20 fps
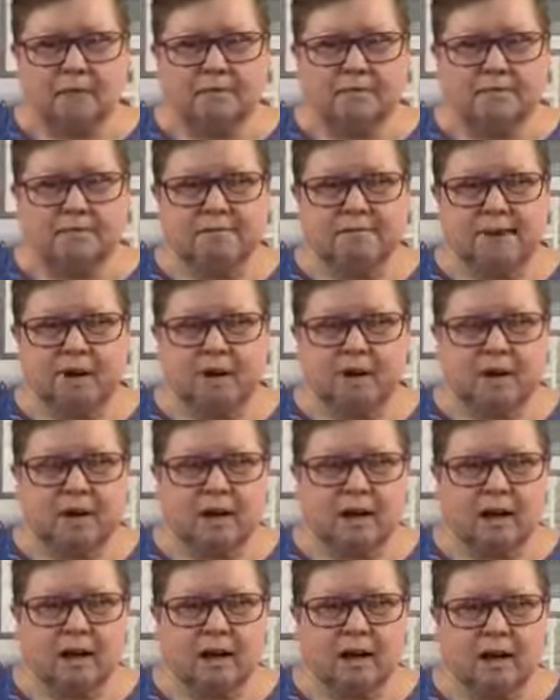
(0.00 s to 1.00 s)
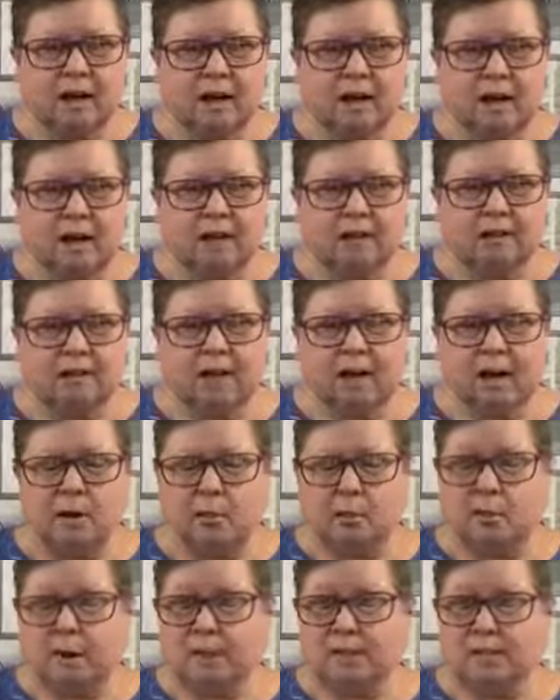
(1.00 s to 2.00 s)
very
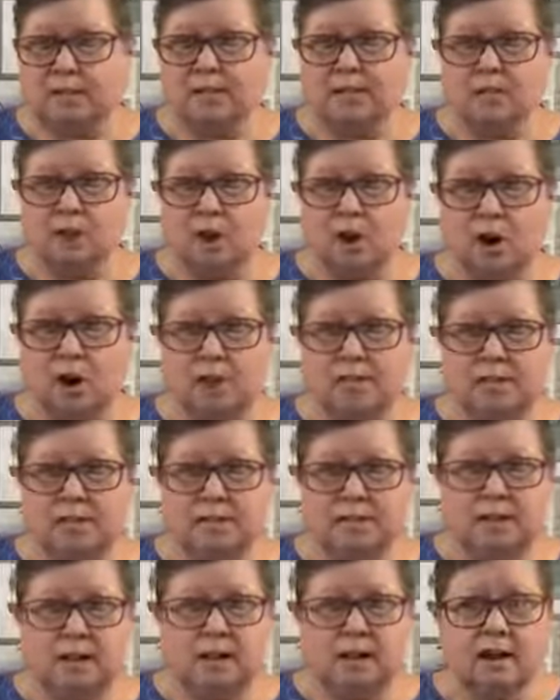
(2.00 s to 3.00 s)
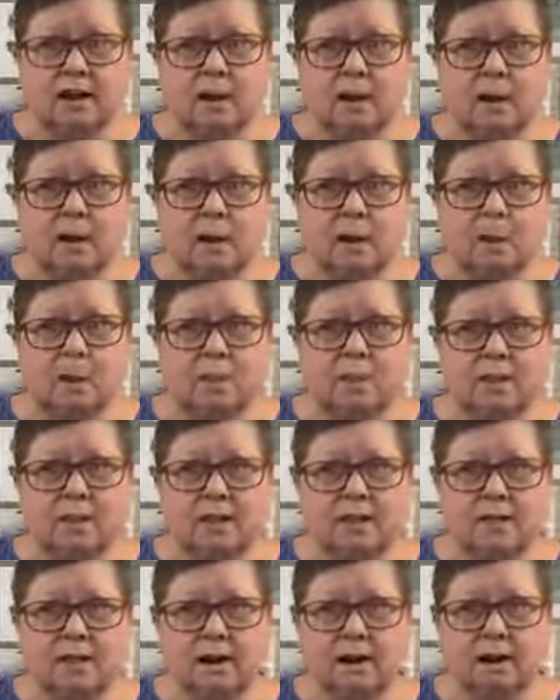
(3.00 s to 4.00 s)
lightweight scarves
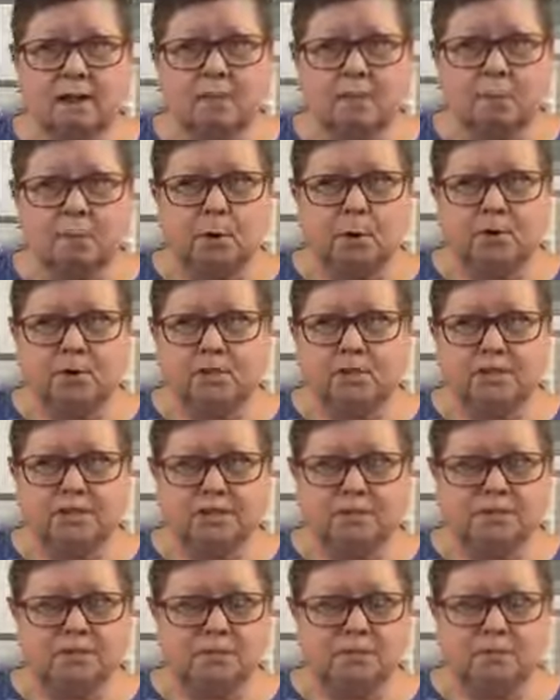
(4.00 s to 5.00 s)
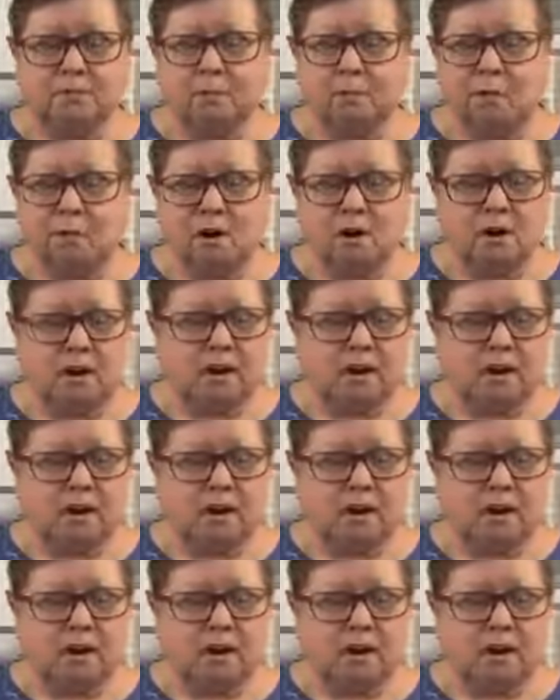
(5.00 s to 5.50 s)
that I've purchased for